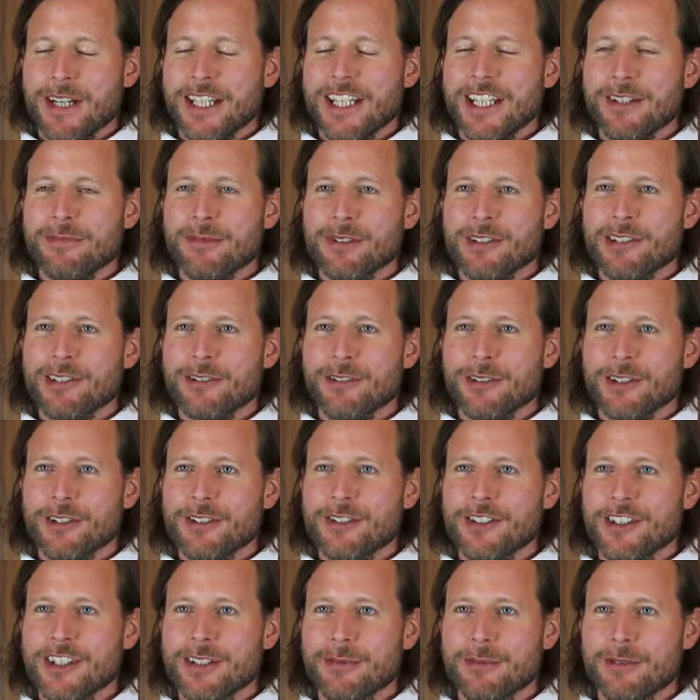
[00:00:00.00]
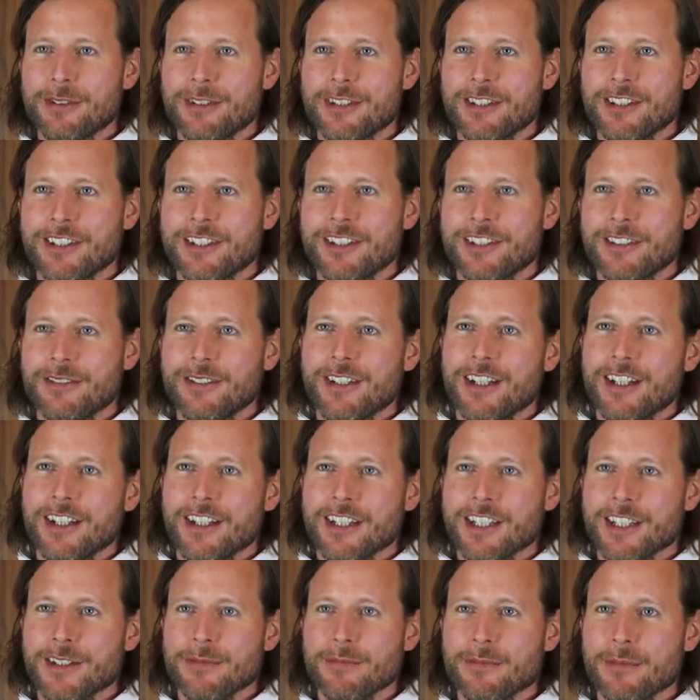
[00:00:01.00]
My name is Lukas Sieber.
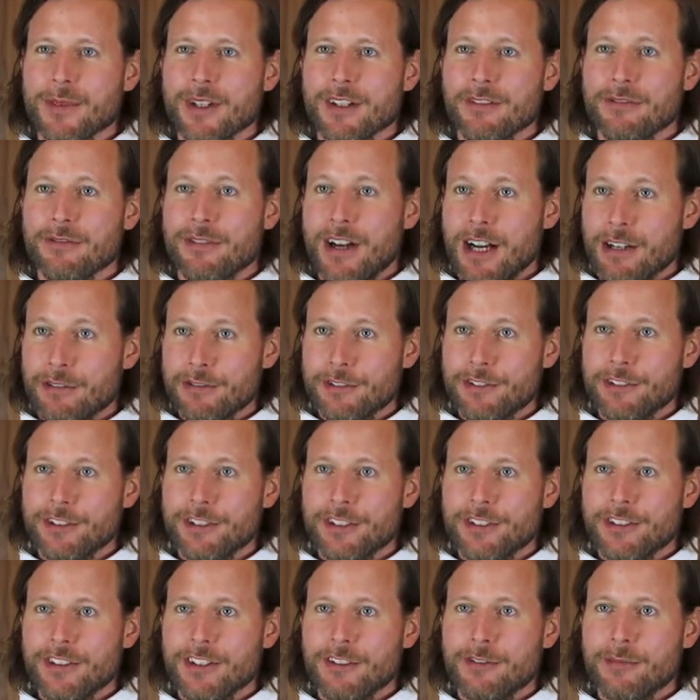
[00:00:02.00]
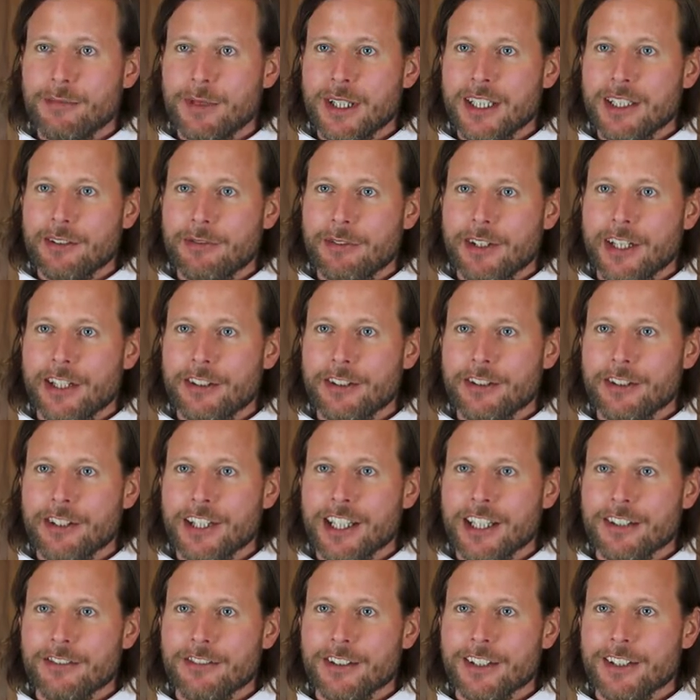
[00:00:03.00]
I'm a founder of MindFire
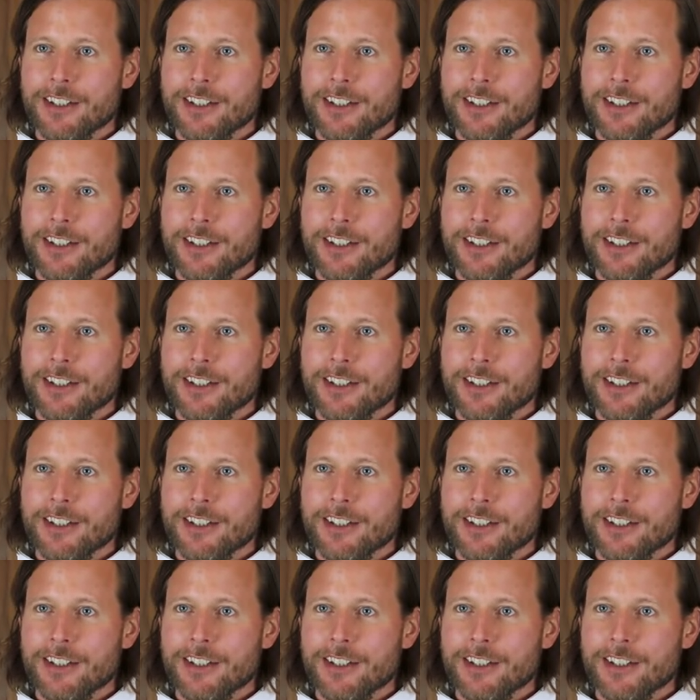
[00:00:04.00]
together